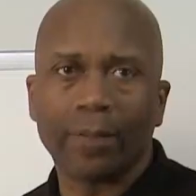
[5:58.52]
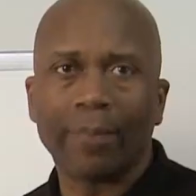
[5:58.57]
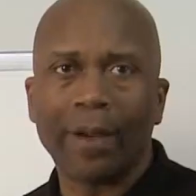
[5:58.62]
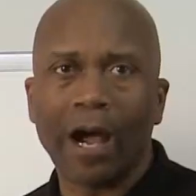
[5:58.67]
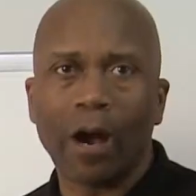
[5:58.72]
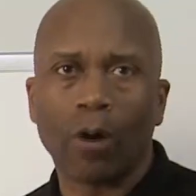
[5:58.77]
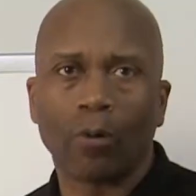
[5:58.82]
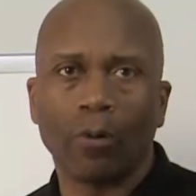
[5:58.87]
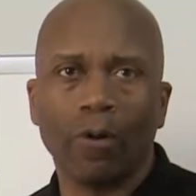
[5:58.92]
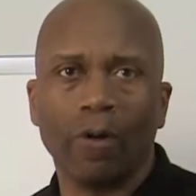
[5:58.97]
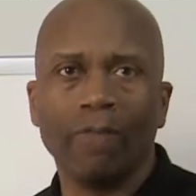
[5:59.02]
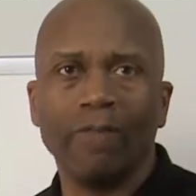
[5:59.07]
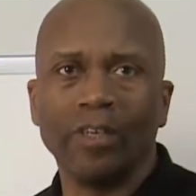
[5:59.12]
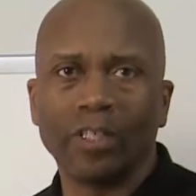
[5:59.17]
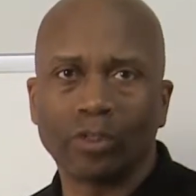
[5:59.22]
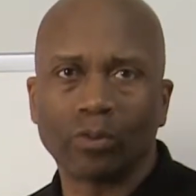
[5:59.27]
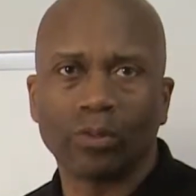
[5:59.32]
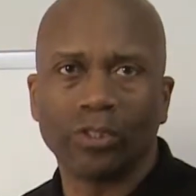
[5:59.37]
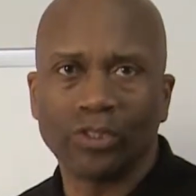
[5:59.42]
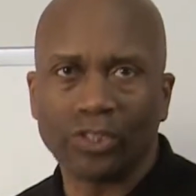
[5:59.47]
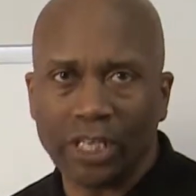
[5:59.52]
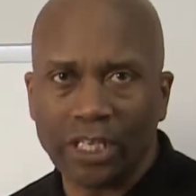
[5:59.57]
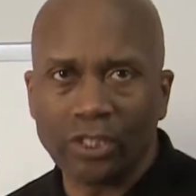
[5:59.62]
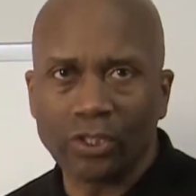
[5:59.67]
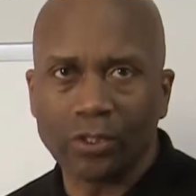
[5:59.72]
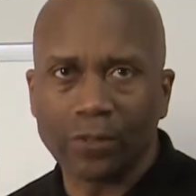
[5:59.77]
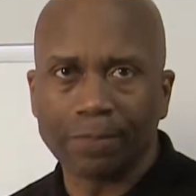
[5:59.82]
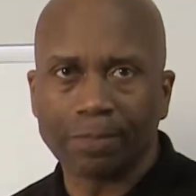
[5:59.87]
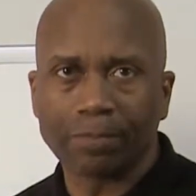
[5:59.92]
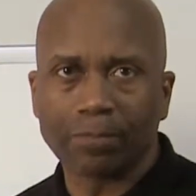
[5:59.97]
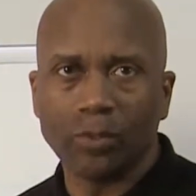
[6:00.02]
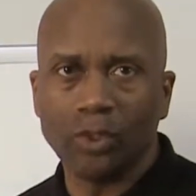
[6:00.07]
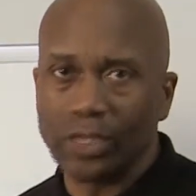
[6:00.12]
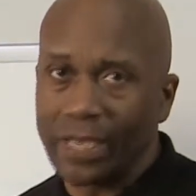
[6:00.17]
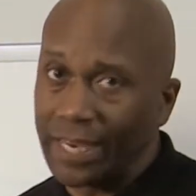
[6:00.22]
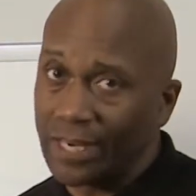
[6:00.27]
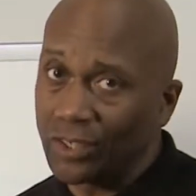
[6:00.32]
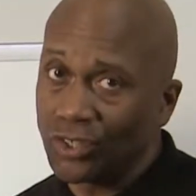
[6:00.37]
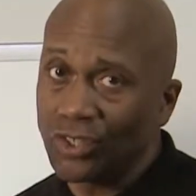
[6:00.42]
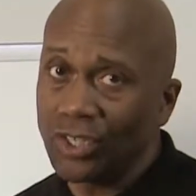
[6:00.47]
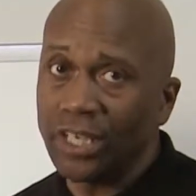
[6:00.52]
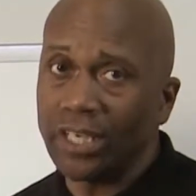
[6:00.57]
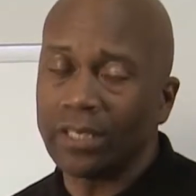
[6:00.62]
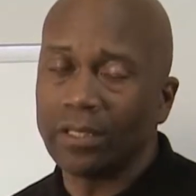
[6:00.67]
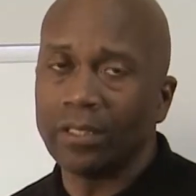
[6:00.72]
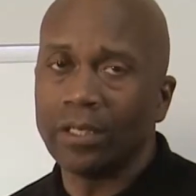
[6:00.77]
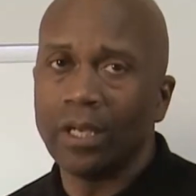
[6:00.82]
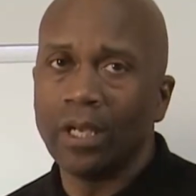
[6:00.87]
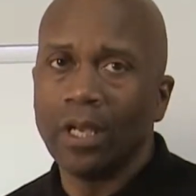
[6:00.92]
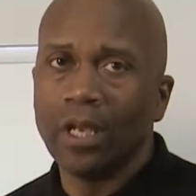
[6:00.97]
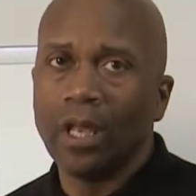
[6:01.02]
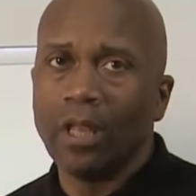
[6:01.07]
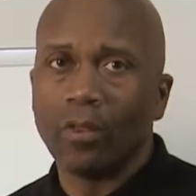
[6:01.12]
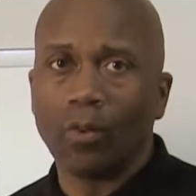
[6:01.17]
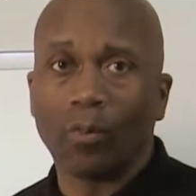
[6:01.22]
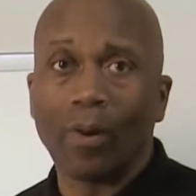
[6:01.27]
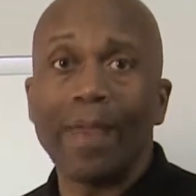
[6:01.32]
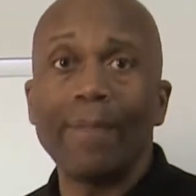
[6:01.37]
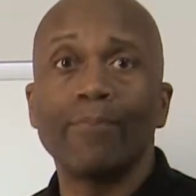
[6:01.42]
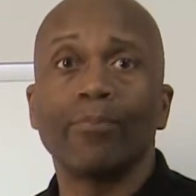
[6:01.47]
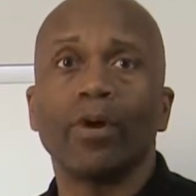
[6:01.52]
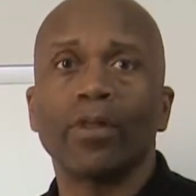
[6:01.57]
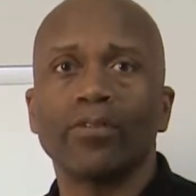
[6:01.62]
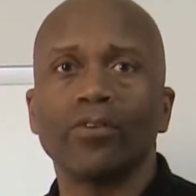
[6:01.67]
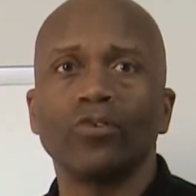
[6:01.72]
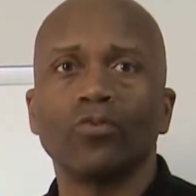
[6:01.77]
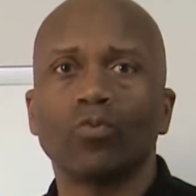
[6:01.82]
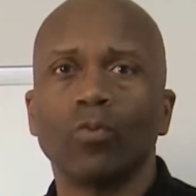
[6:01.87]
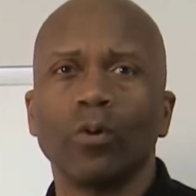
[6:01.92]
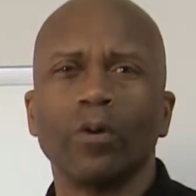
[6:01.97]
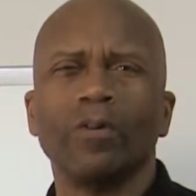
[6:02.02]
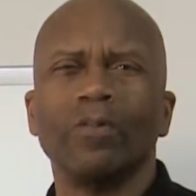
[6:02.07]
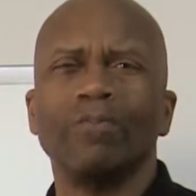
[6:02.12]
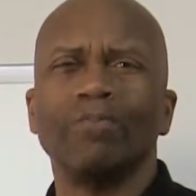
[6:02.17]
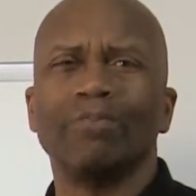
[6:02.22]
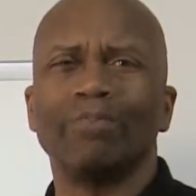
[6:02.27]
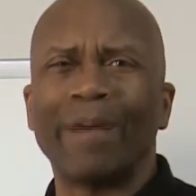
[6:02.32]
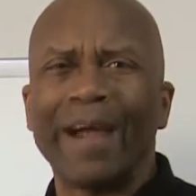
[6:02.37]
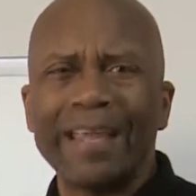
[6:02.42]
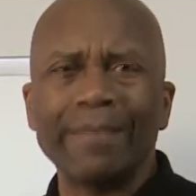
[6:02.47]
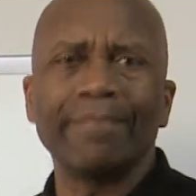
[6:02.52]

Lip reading: power of visualization. You got to see it. The Wright brothers were bike